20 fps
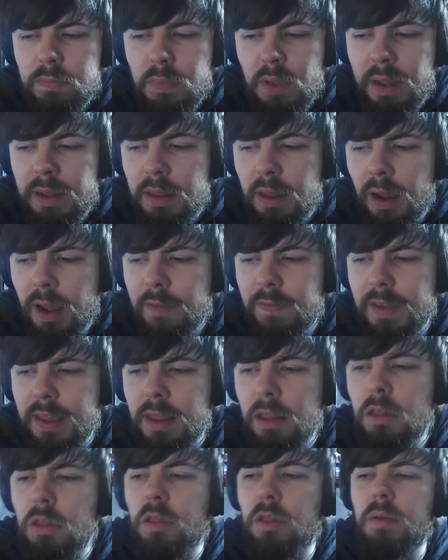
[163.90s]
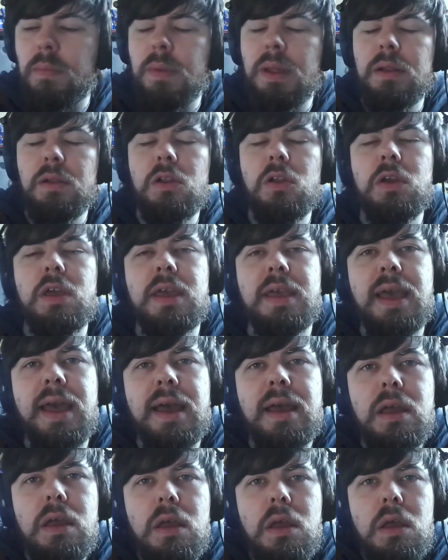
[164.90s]
and diving into them and looking
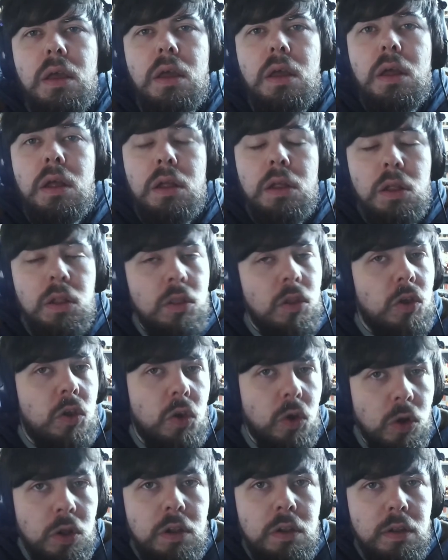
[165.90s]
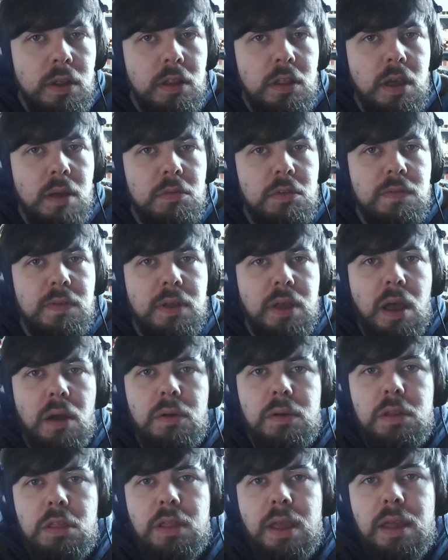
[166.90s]
at the good in terms of the
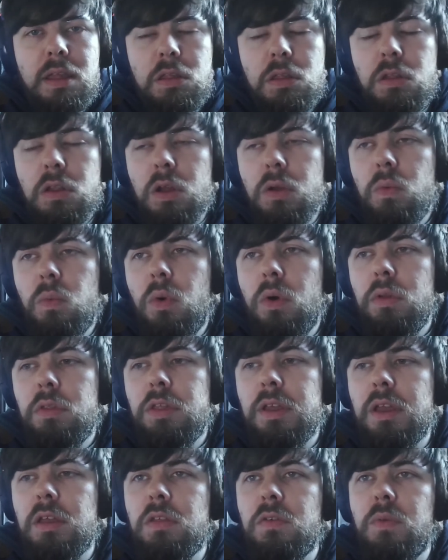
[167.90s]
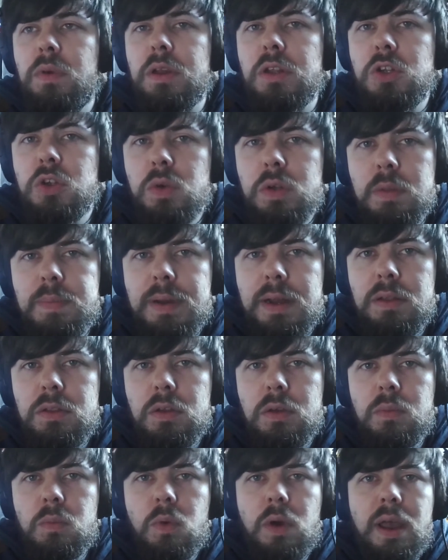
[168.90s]
current states. What things have we enjoyed about
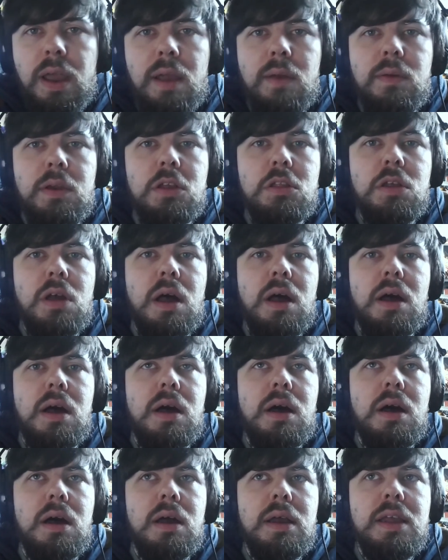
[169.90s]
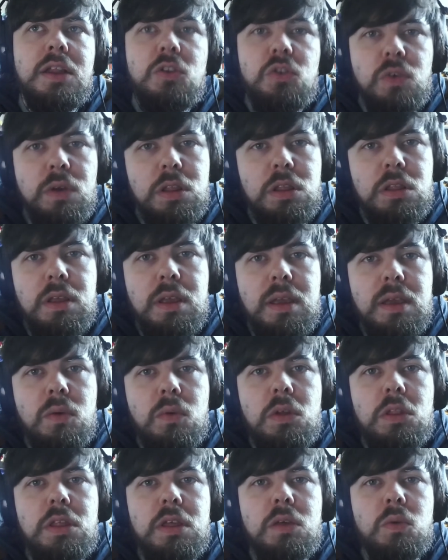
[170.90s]
them, what areas are interesting,
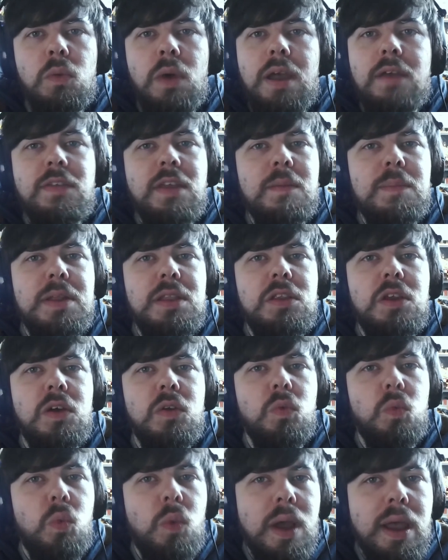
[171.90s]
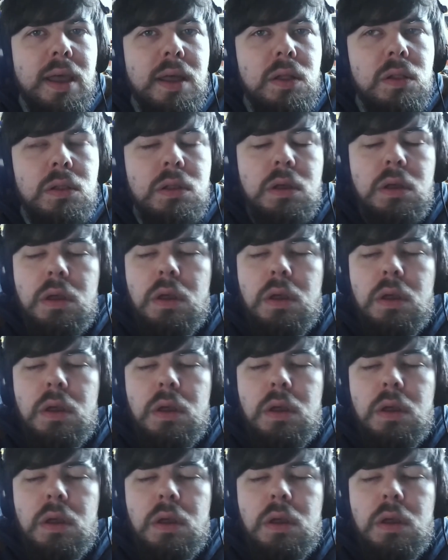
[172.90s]
where have they been done well,